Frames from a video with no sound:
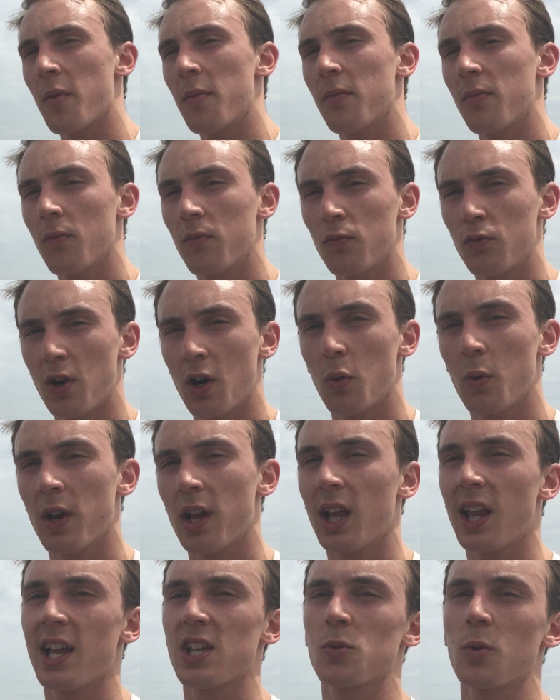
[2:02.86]
the rear
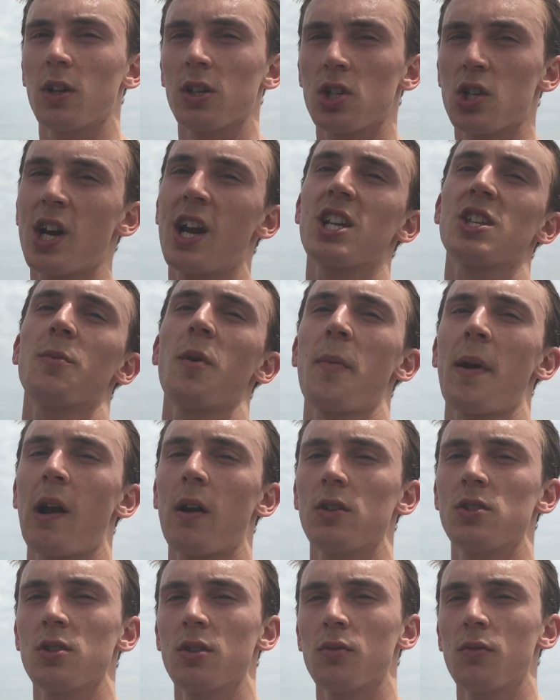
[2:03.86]
wheel, as well as transmit
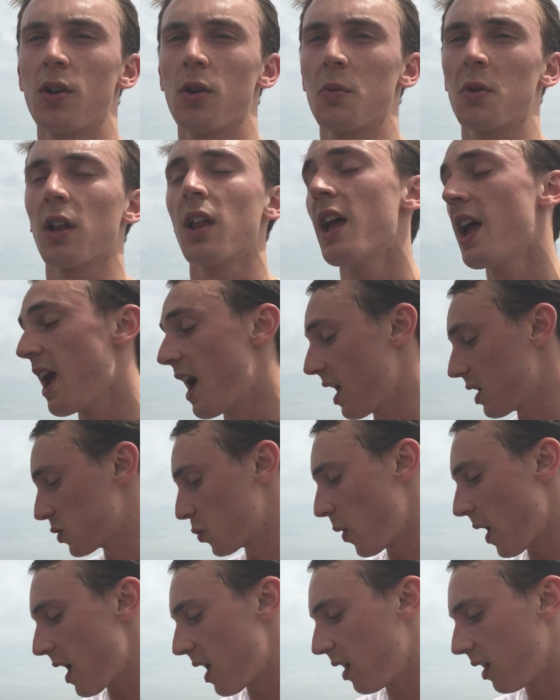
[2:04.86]
power to the rear wheel, as
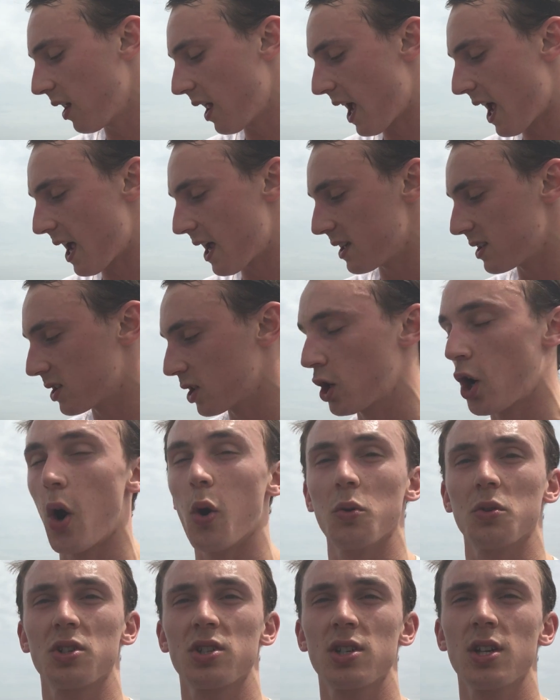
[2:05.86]
well as
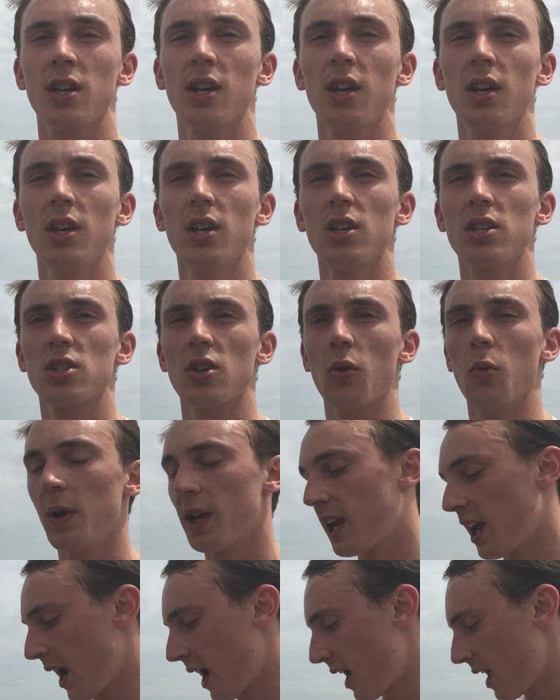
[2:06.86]
coast. So
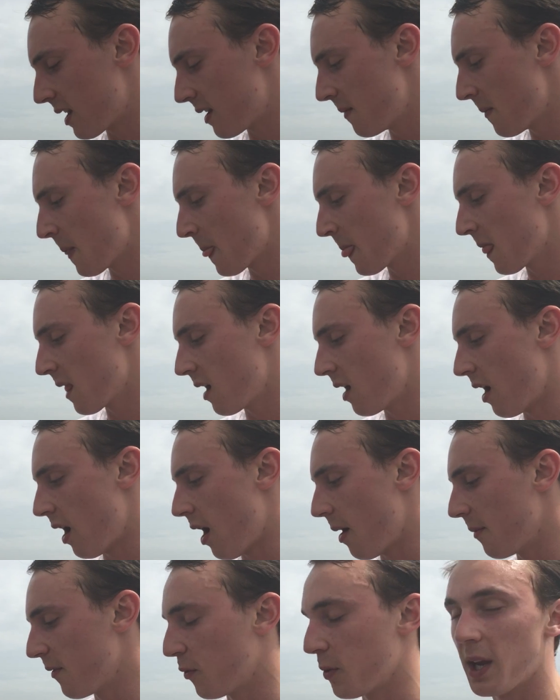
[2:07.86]
we can,
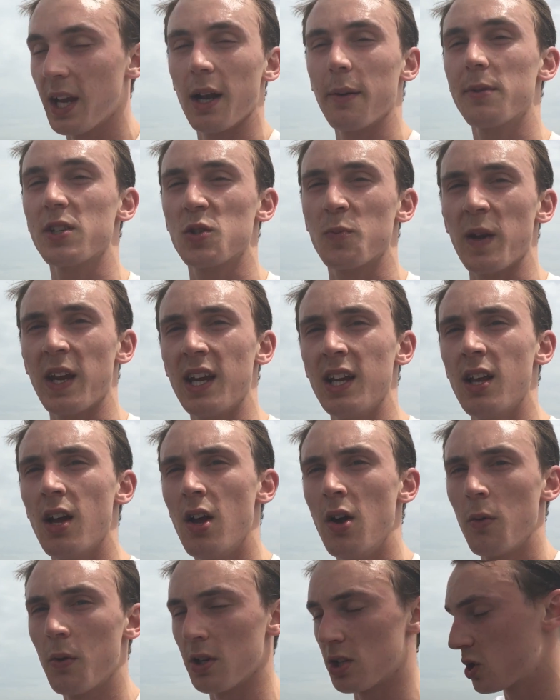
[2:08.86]
if we get up to speed,
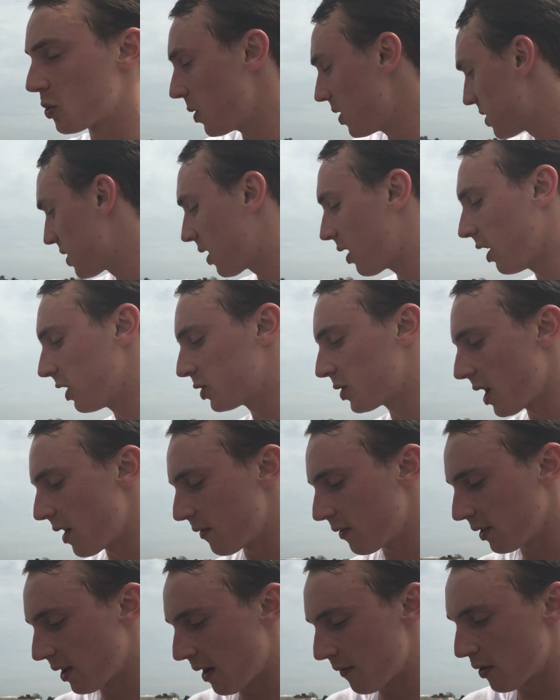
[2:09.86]
we can squeeze the clutch
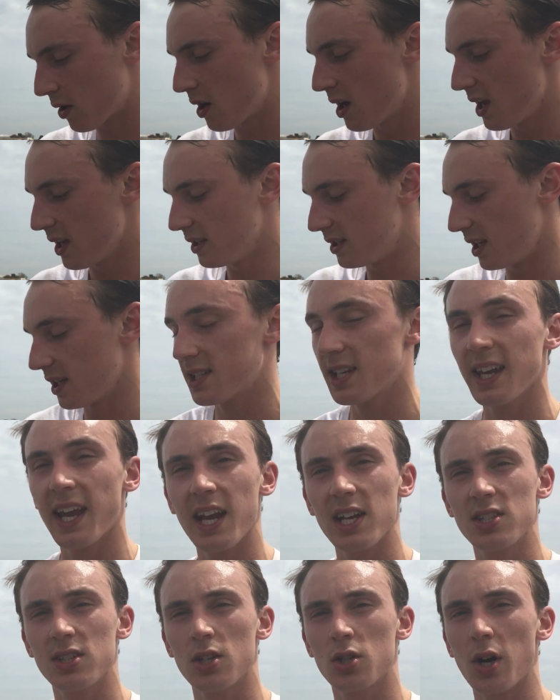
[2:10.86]
lever,
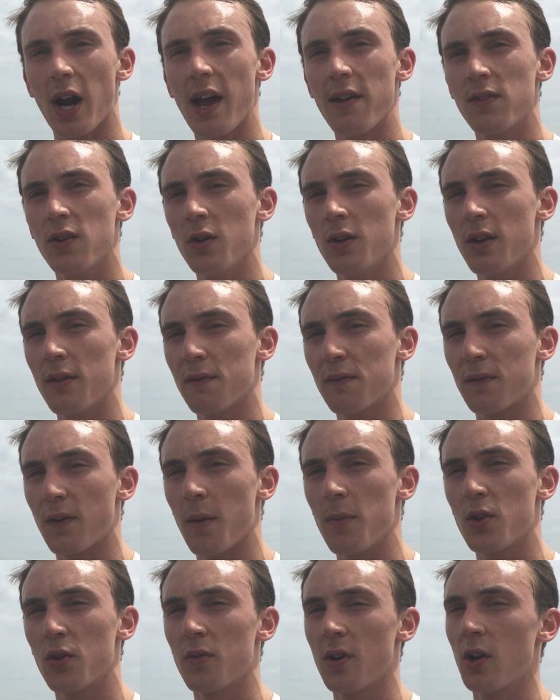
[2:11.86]
disengage the drive unit
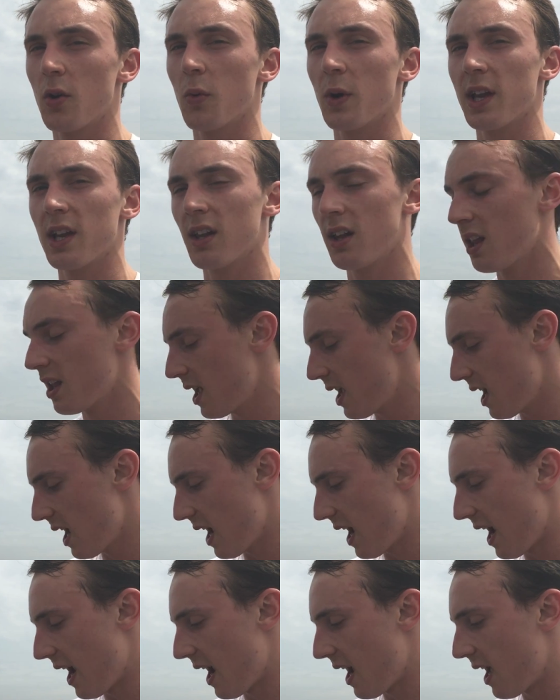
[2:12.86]
from the rear wheel,
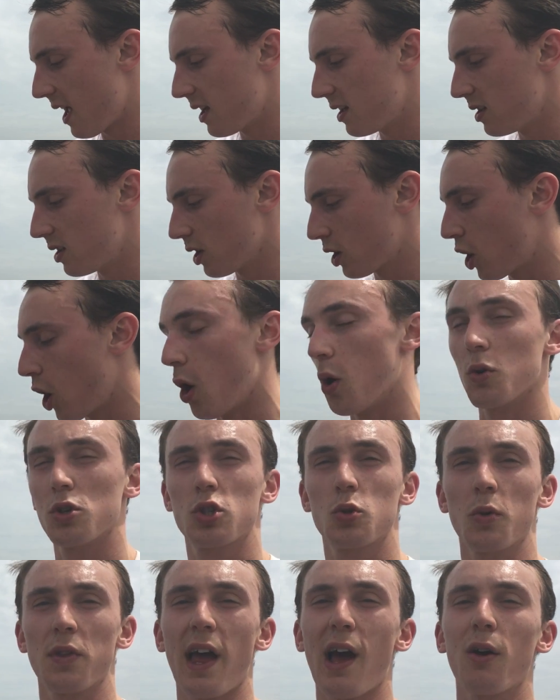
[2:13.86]
and
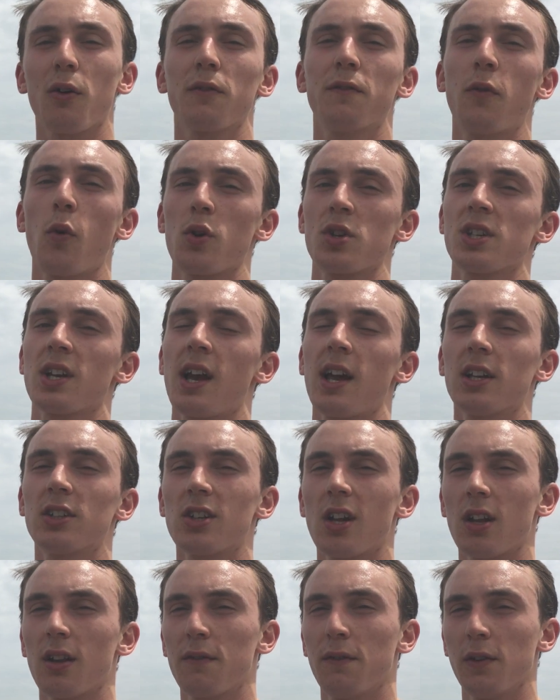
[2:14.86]
coast without forcing
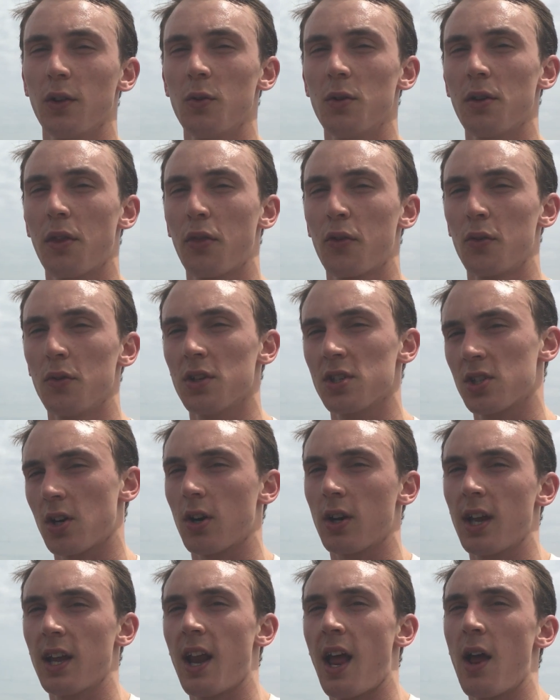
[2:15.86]
hydraulic fluid through the
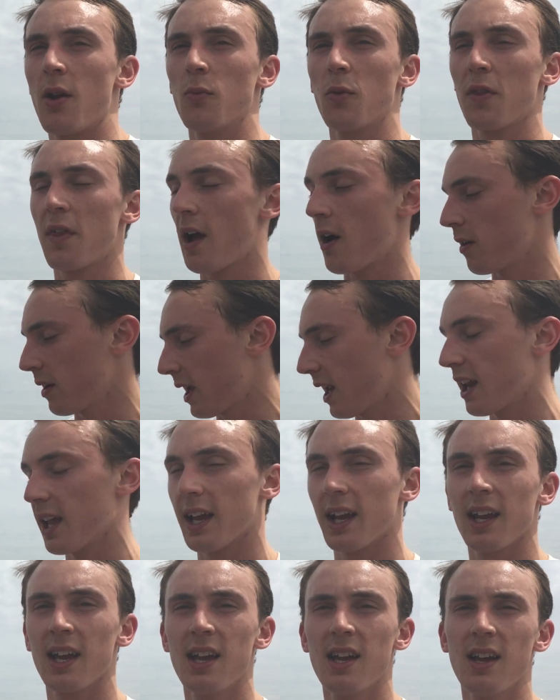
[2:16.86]
circuit and without
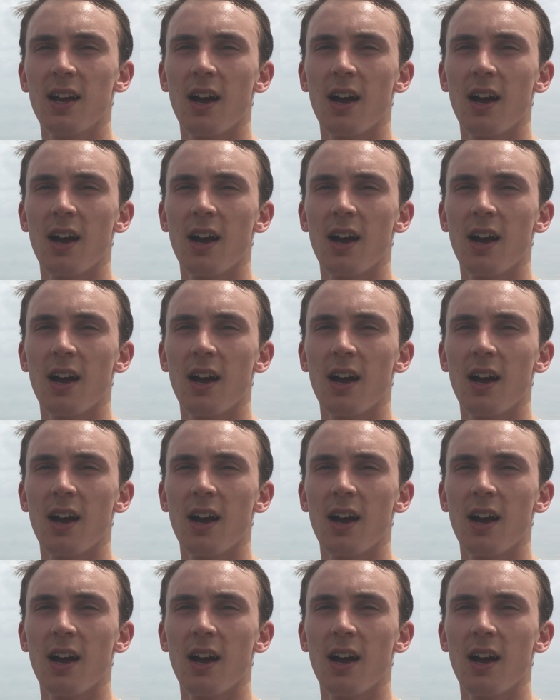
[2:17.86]
getting